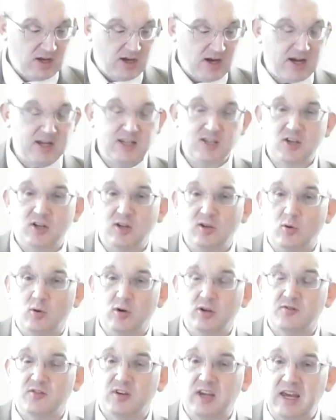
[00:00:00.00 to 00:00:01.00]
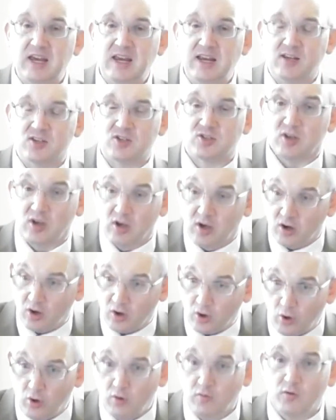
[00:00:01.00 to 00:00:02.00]
And he's a Lord of kings,
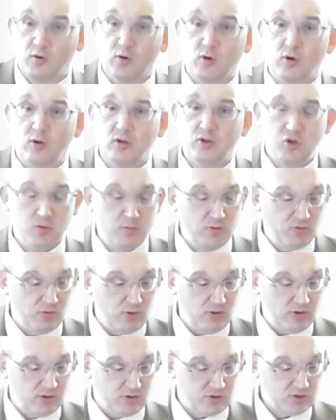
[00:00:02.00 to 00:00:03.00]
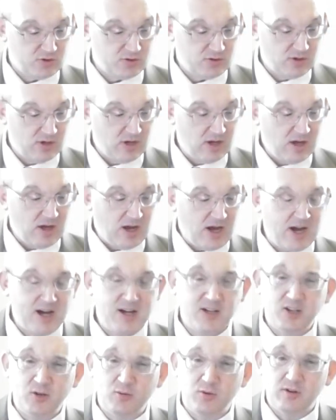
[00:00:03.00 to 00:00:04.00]
over all human rulers,
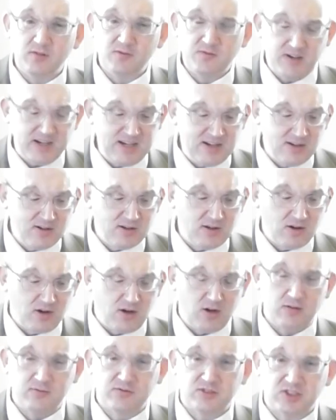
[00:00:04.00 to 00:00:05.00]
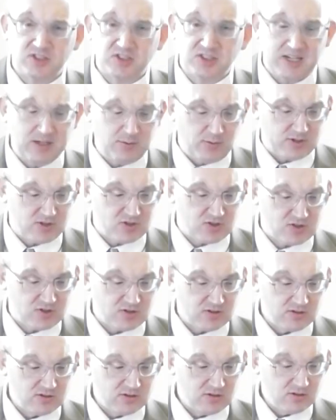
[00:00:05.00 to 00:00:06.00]
and a revealer of
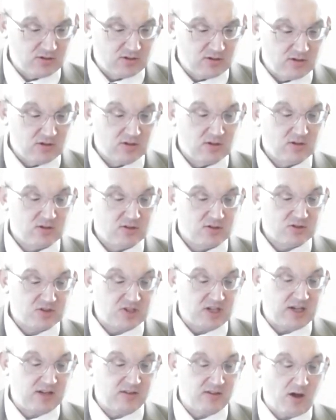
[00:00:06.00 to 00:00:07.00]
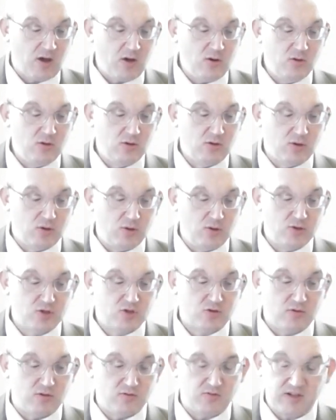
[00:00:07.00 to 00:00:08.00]
secrets, seeing thou
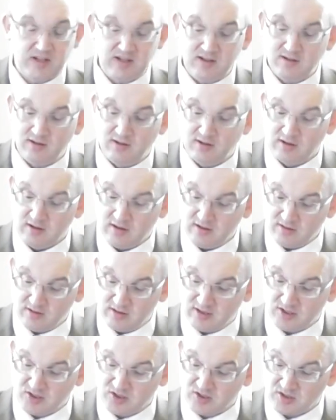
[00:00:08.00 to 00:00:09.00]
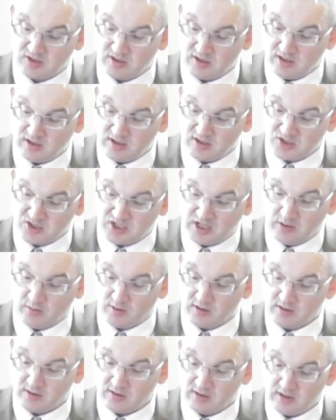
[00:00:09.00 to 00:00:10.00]
couldst reveal this secret."